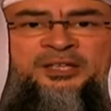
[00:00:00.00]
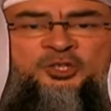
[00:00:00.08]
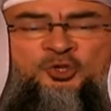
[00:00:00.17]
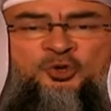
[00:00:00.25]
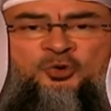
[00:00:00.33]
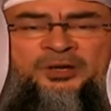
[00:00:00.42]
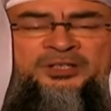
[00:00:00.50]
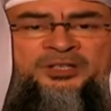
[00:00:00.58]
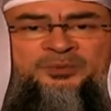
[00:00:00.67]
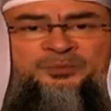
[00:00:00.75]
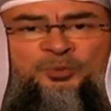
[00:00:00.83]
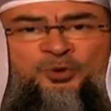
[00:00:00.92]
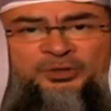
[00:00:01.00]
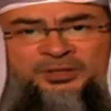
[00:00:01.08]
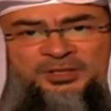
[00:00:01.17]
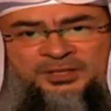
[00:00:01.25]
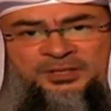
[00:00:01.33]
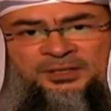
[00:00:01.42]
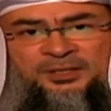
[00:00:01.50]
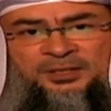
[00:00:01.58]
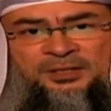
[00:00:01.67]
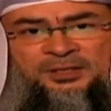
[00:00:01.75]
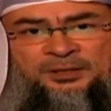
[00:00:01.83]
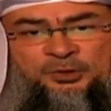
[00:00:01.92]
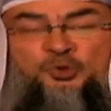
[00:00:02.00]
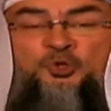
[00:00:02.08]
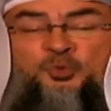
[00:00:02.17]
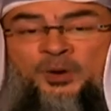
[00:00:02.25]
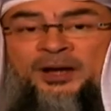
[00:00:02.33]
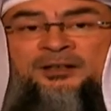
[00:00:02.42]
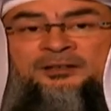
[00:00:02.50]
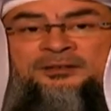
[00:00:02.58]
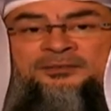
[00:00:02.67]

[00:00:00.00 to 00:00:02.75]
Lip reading: and show its importance, you swear.